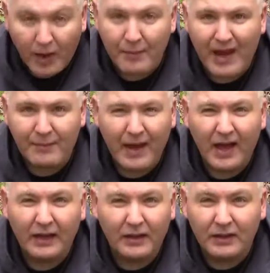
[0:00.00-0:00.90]

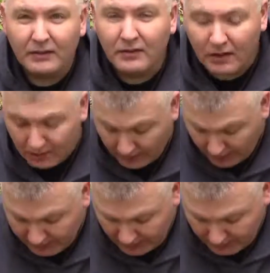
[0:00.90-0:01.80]
backpacking and
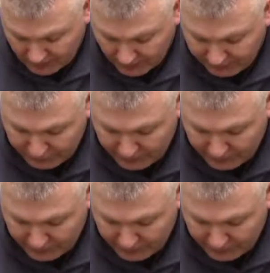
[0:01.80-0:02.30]
hiking and stuff for day